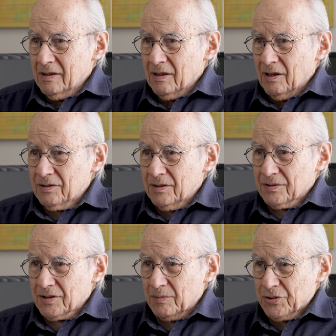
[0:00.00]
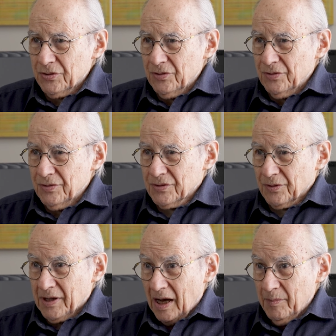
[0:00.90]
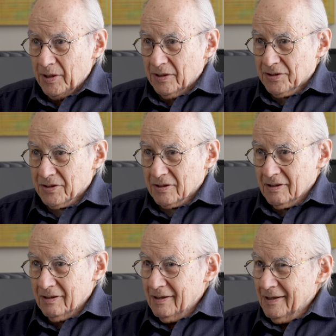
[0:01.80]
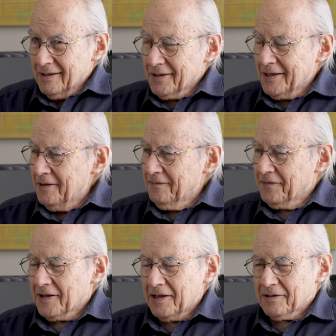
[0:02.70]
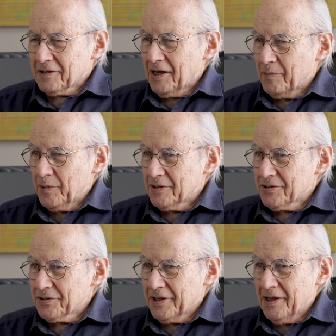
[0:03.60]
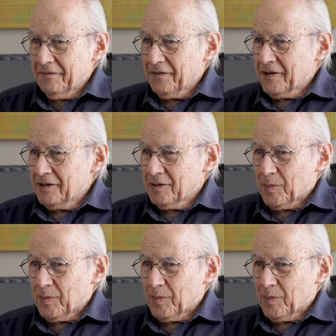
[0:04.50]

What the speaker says: on some Jews or communists, can't forget the communists, you can't forget the